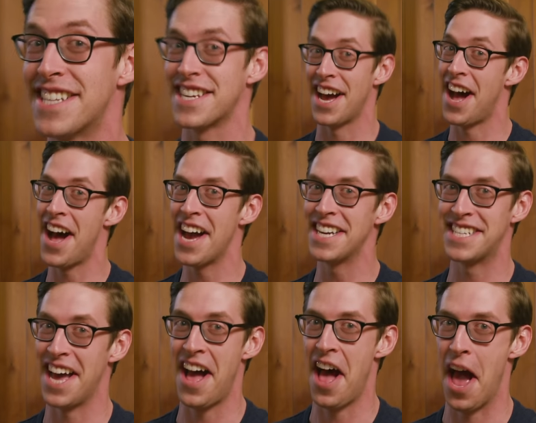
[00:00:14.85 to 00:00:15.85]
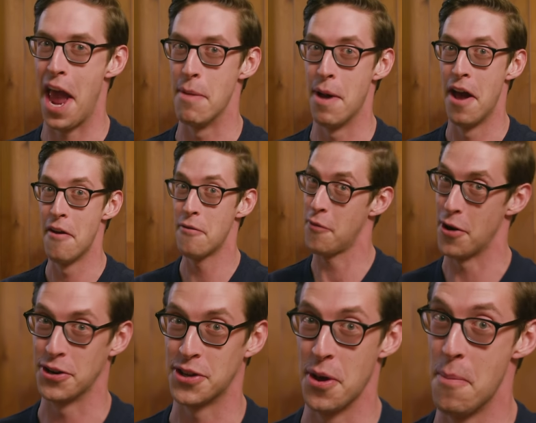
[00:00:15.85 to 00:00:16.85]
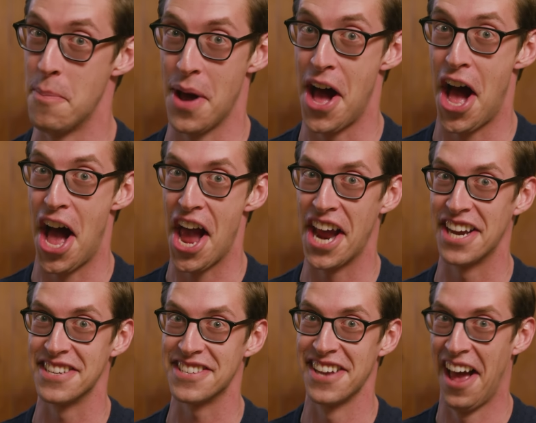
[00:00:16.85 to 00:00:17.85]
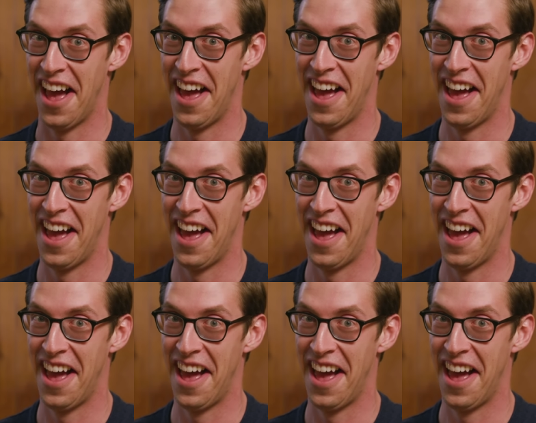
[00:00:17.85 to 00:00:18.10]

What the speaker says: It's high time for some pies.